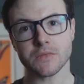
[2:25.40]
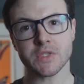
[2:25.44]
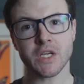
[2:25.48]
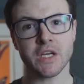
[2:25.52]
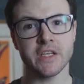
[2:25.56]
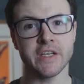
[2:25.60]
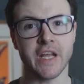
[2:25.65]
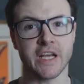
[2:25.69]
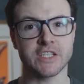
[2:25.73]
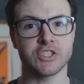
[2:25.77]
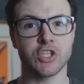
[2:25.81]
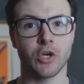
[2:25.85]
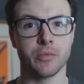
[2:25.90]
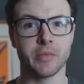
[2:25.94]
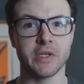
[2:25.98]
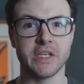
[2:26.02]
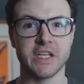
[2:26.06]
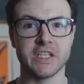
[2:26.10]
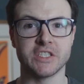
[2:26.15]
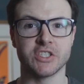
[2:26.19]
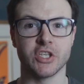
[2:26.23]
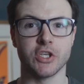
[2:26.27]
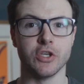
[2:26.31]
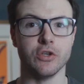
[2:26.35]
Next time you
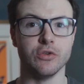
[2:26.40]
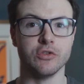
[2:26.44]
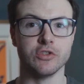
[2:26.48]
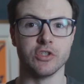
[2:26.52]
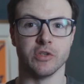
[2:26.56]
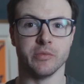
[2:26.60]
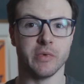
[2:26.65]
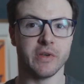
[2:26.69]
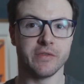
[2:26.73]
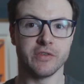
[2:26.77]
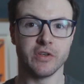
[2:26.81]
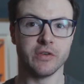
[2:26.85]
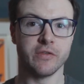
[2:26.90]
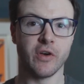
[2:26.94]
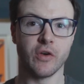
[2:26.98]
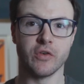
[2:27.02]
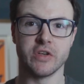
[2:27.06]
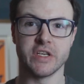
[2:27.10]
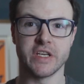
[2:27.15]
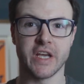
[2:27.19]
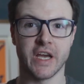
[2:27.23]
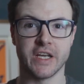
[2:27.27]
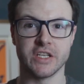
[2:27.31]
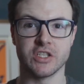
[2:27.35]
need to use them, if you've only
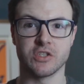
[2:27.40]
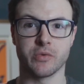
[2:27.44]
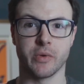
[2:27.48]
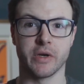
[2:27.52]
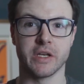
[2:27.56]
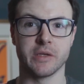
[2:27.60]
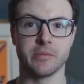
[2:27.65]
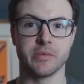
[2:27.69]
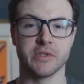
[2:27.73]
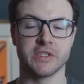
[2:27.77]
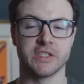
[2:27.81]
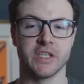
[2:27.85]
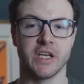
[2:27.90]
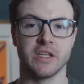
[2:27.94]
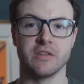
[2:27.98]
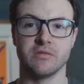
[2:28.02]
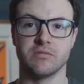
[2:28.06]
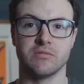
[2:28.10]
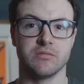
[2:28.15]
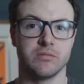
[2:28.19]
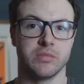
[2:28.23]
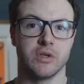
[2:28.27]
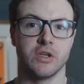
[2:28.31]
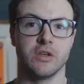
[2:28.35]
gained 20%,
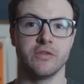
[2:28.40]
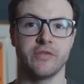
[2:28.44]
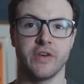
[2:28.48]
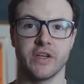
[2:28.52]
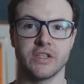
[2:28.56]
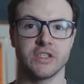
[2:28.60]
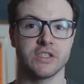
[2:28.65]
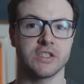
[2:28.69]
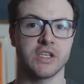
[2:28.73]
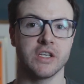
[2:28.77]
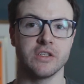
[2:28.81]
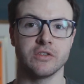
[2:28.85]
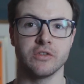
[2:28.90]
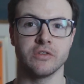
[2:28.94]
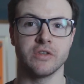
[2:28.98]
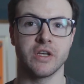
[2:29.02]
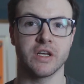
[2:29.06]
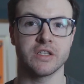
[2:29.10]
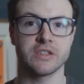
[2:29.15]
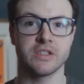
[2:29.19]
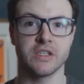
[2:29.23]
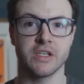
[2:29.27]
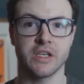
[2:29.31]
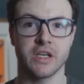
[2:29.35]
perfect, just keep doing
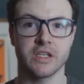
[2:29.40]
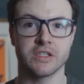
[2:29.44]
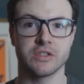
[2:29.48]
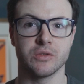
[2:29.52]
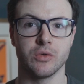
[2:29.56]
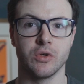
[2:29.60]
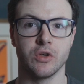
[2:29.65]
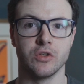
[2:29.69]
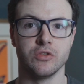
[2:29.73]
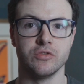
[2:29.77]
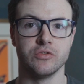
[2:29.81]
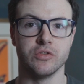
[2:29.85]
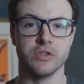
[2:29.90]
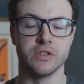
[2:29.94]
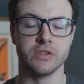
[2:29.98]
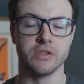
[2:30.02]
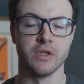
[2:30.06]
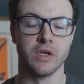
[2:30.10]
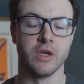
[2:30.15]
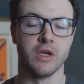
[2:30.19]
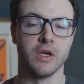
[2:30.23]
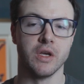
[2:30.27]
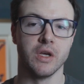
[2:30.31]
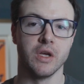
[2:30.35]
that till you get to
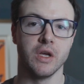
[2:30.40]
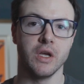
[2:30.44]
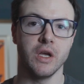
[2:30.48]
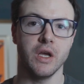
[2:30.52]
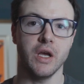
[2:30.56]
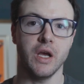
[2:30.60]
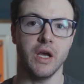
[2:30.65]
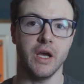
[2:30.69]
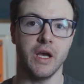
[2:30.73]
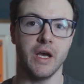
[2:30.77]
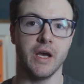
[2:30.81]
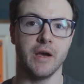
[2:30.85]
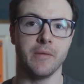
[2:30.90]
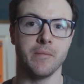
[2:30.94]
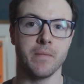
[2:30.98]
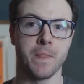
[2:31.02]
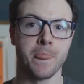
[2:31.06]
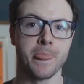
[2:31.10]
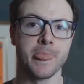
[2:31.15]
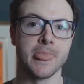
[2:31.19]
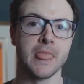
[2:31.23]
100.